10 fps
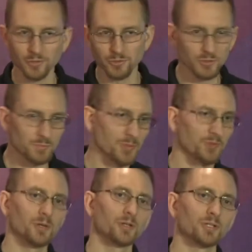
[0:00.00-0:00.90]
do its
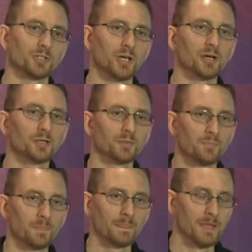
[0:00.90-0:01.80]
periodic check.
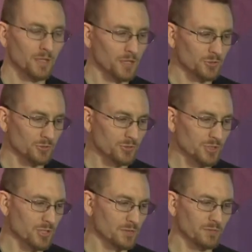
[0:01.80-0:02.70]
So it's
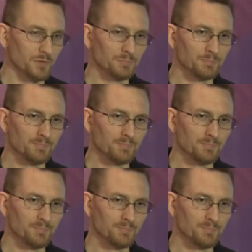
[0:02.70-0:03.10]
kind of a...